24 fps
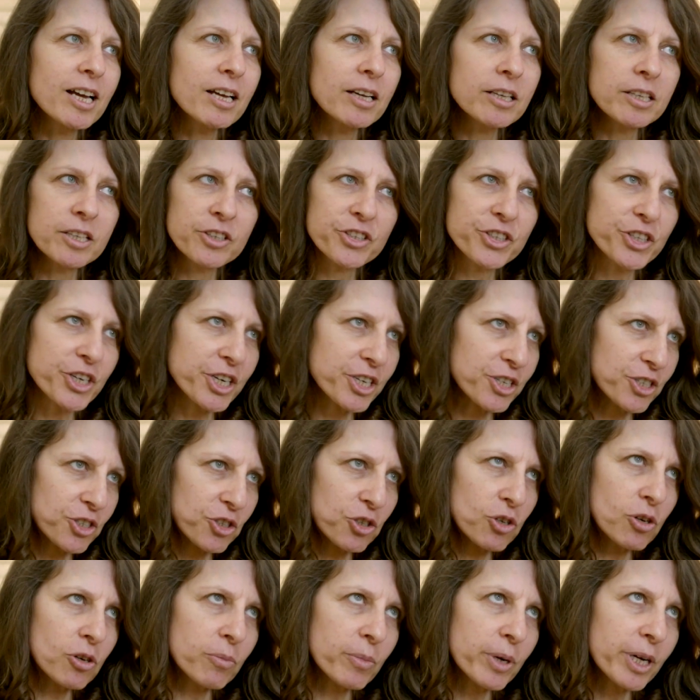It
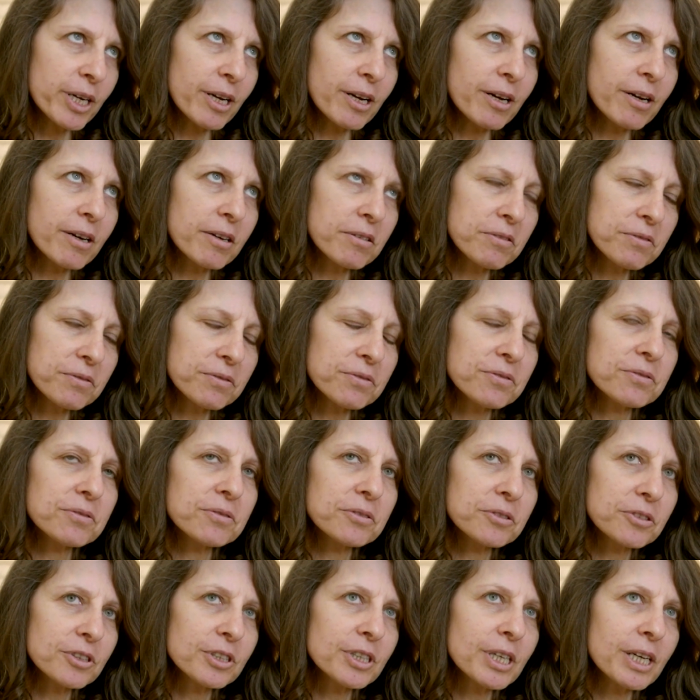changed all my life,
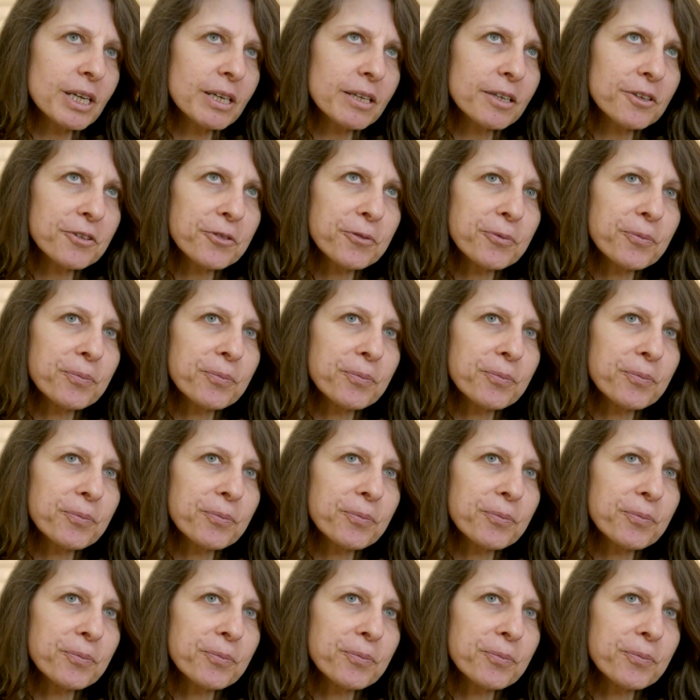totally.